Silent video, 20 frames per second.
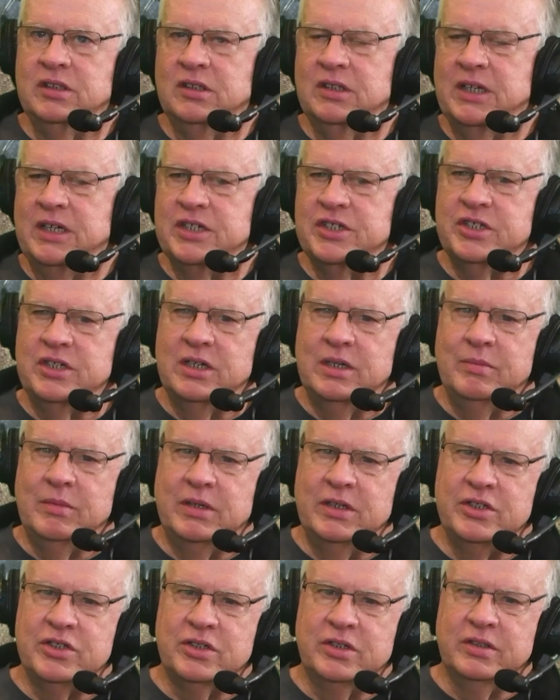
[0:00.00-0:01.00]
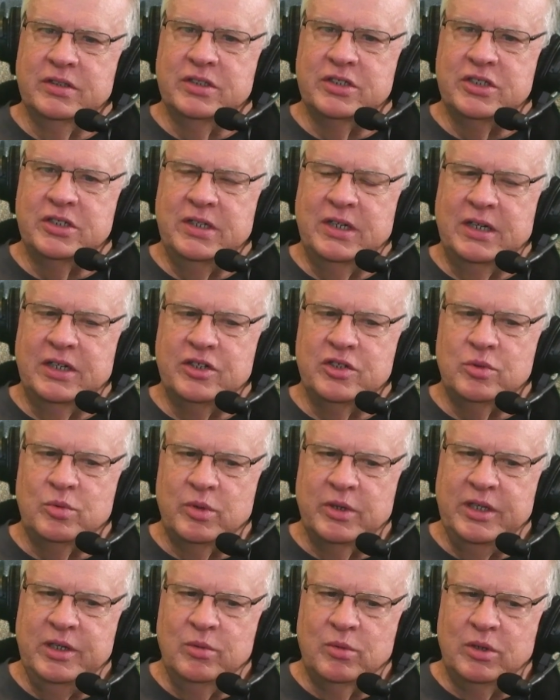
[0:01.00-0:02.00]
last time I saw the stat,
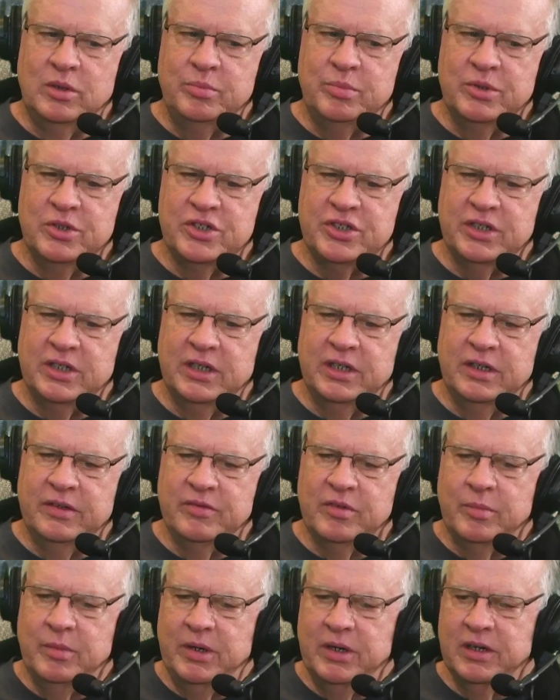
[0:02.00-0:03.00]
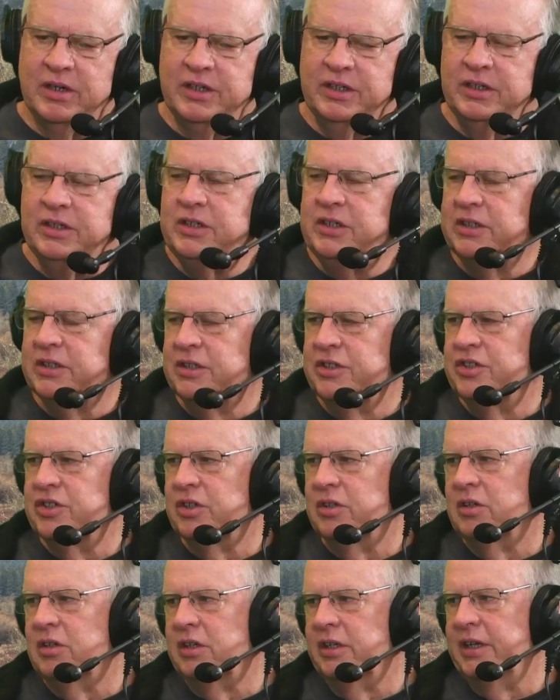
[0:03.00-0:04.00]
21% of American kids
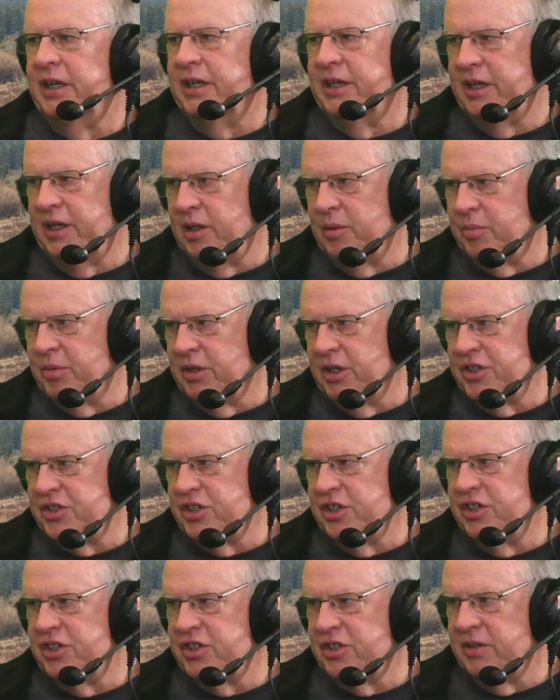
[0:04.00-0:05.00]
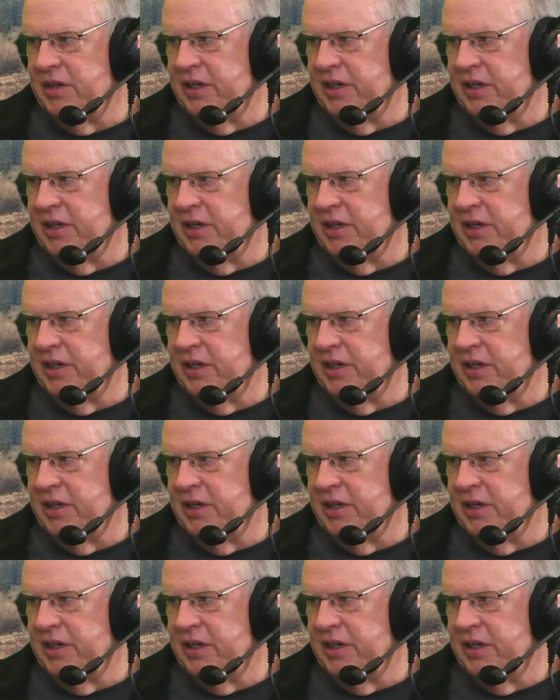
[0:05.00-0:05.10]
are on antidepressants or